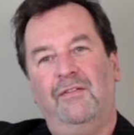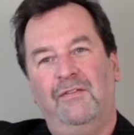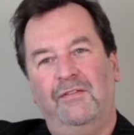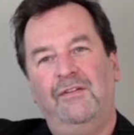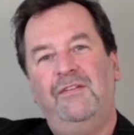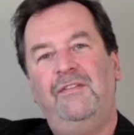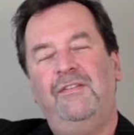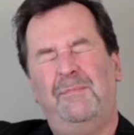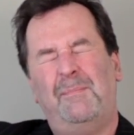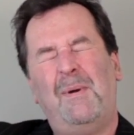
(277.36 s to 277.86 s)
the
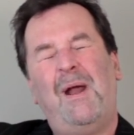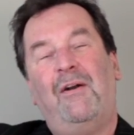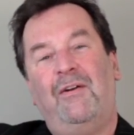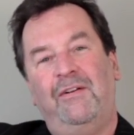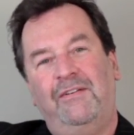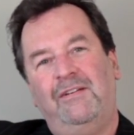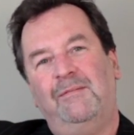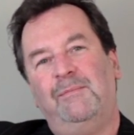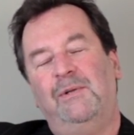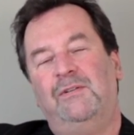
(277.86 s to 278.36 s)

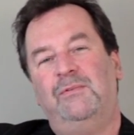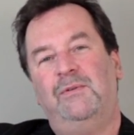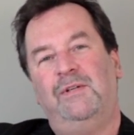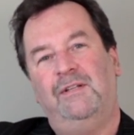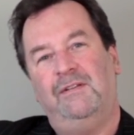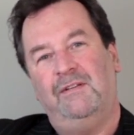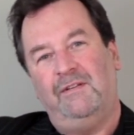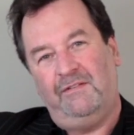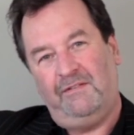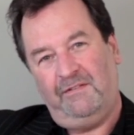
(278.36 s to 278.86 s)
disparity
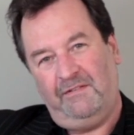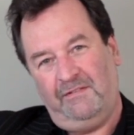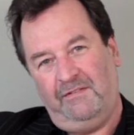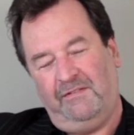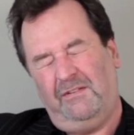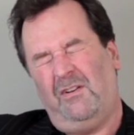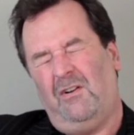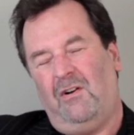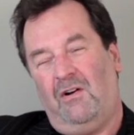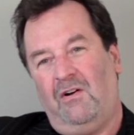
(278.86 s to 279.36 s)
between the
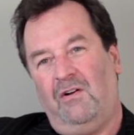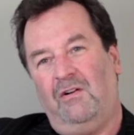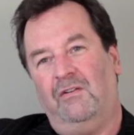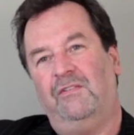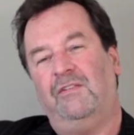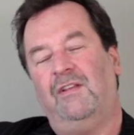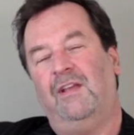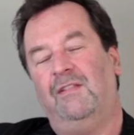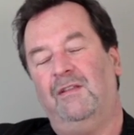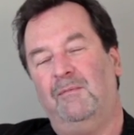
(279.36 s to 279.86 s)

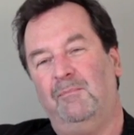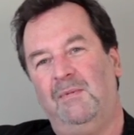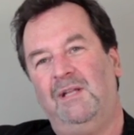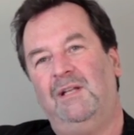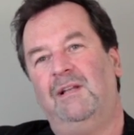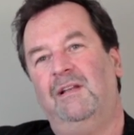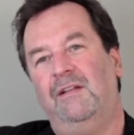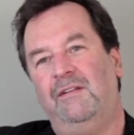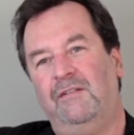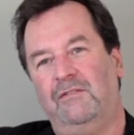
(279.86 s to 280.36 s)
stars and the
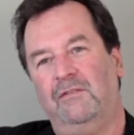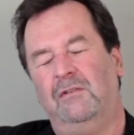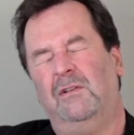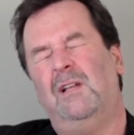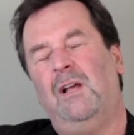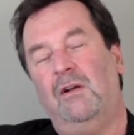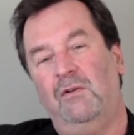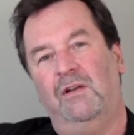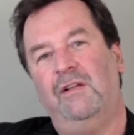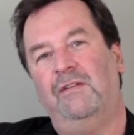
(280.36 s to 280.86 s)
mid-list or
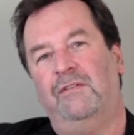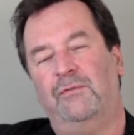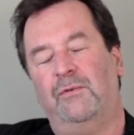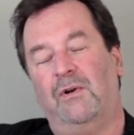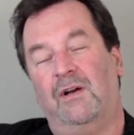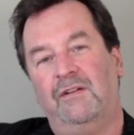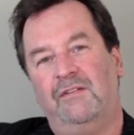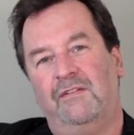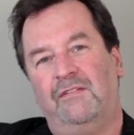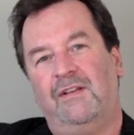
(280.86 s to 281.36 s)
low-list
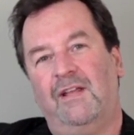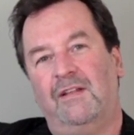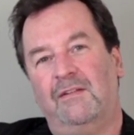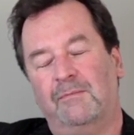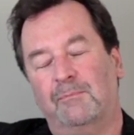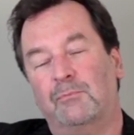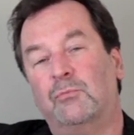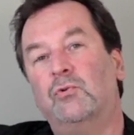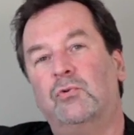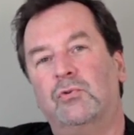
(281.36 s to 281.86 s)
writers gets
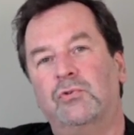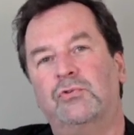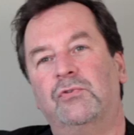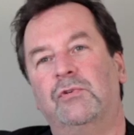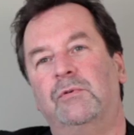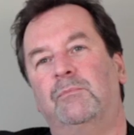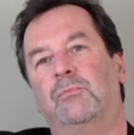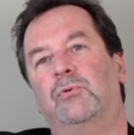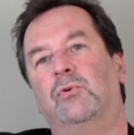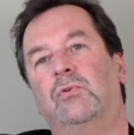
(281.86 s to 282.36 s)
broader
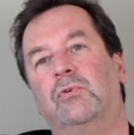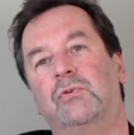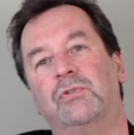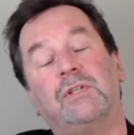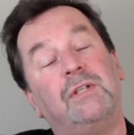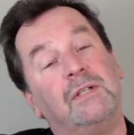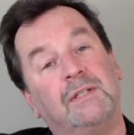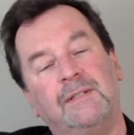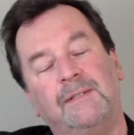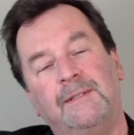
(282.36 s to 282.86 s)
and broader.